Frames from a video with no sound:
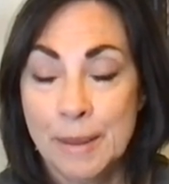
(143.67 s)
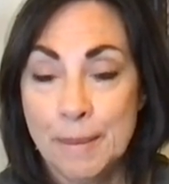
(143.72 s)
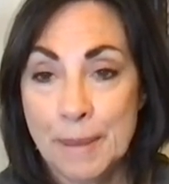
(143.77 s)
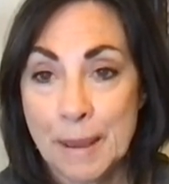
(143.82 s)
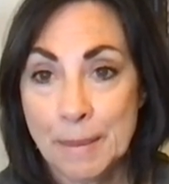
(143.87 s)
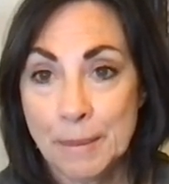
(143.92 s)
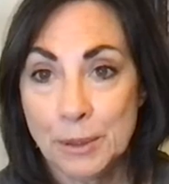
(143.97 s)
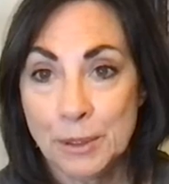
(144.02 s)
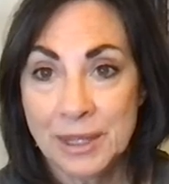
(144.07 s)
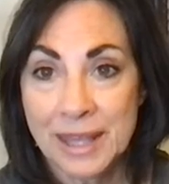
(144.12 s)

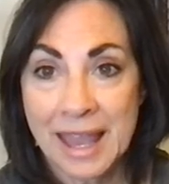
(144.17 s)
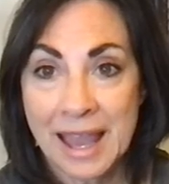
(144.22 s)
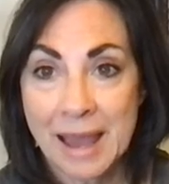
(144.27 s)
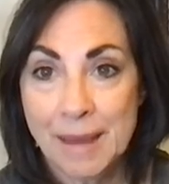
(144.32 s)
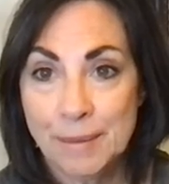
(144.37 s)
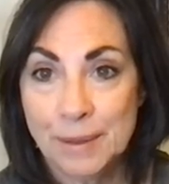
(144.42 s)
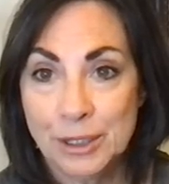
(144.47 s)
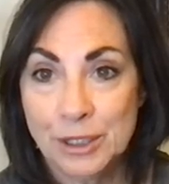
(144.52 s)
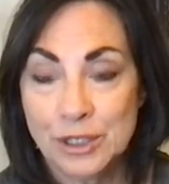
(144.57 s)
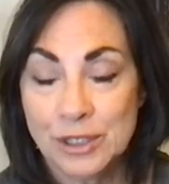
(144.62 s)
peppered
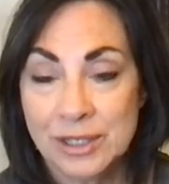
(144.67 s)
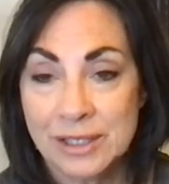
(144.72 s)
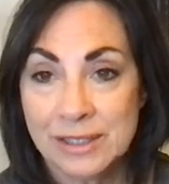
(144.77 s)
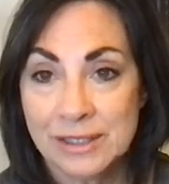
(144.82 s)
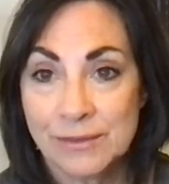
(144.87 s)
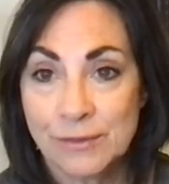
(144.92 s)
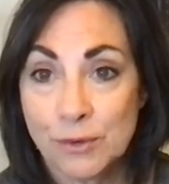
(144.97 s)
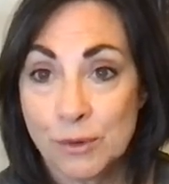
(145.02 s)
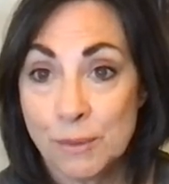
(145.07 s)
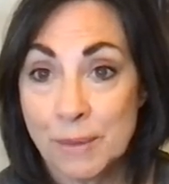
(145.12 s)
cabbage
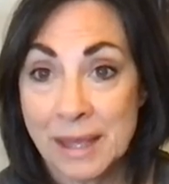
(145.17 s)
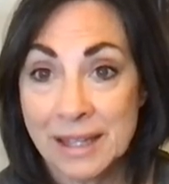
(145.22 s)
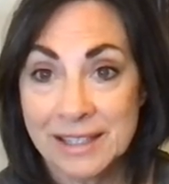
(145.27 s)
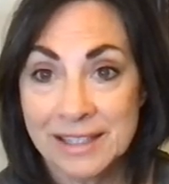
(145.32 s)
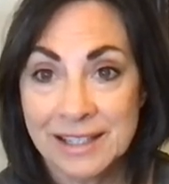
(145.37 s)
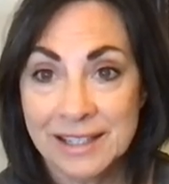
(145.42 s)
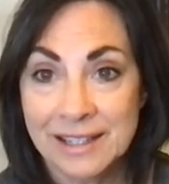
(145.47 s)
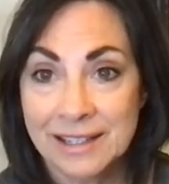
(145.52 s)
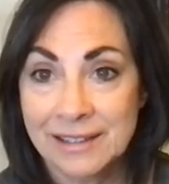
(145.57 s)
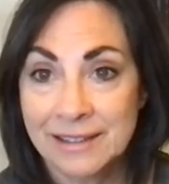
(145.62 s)
that's
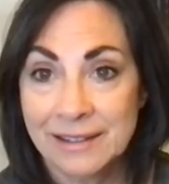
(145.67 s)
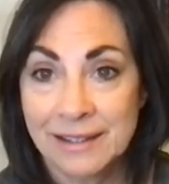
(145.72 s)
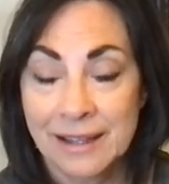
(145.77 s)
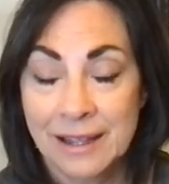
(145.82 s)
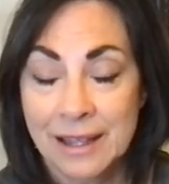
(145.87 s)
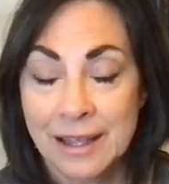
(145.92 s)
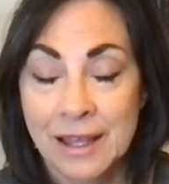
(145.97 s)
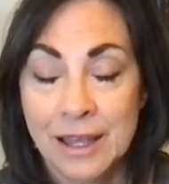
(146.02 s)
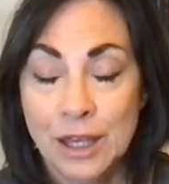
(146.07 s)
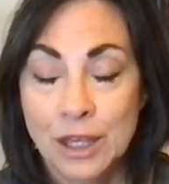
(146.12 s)
fermented, and
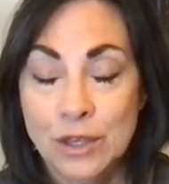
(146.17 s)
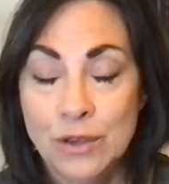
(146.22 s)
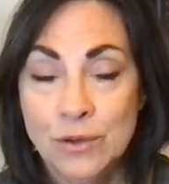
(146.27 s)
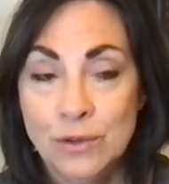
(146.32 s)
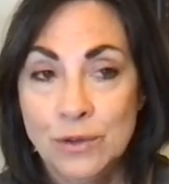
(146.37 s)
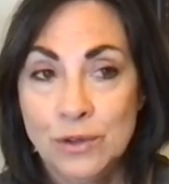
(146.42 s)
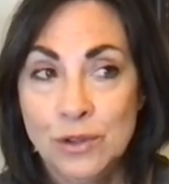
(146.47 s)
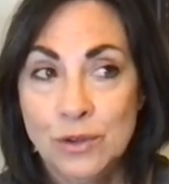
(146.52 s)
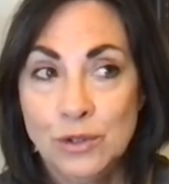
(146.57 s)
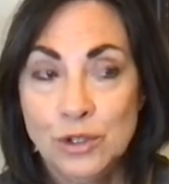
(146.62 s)

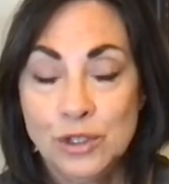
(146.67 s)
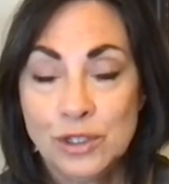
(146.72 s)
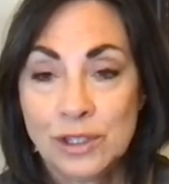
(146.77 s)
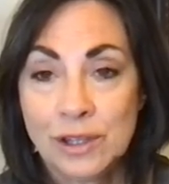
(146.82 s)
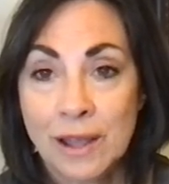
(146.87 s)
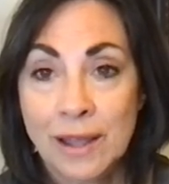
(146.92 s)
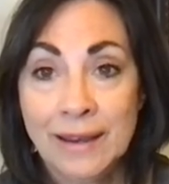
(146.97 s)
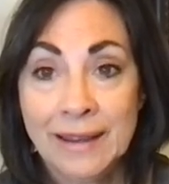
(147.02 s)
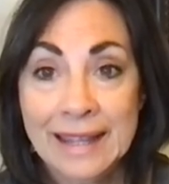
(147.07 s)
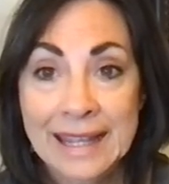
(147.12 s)
you just
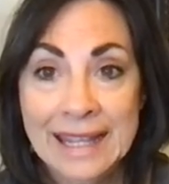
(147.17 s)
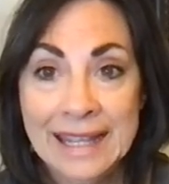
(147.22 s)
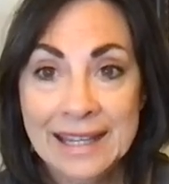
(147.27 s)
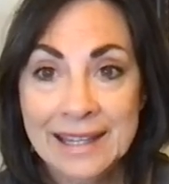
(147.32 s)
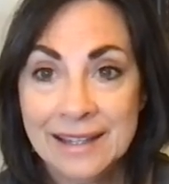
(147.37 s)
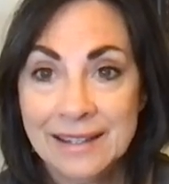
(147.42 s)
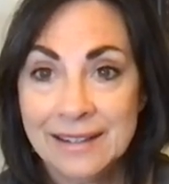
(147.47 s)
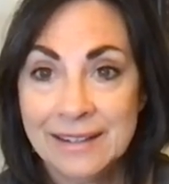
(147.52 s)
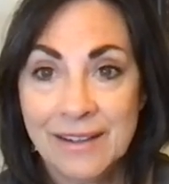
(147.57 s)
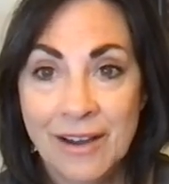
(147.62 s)
kind of eat
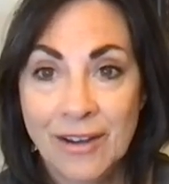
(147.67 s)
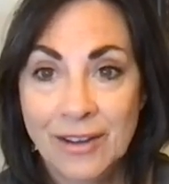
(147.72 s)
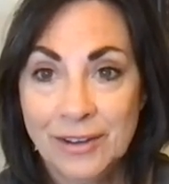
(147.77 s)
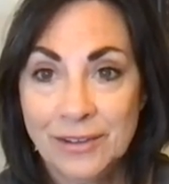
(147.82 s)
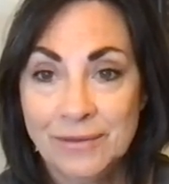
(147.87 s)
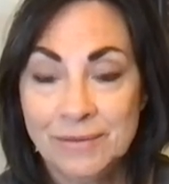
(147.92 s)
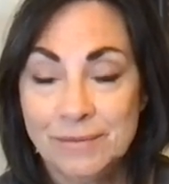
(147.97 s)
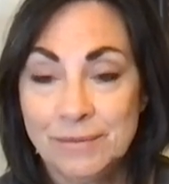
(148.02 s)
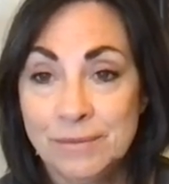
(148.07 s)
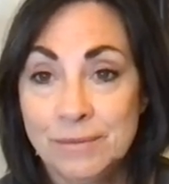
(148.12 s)
it
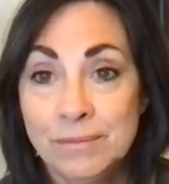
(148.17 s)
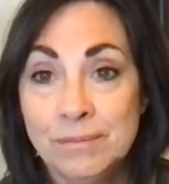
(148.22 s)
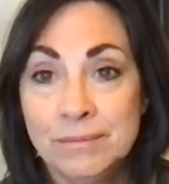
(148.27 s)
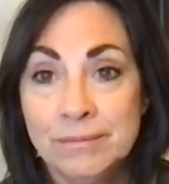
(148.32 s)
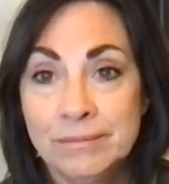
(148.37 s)
on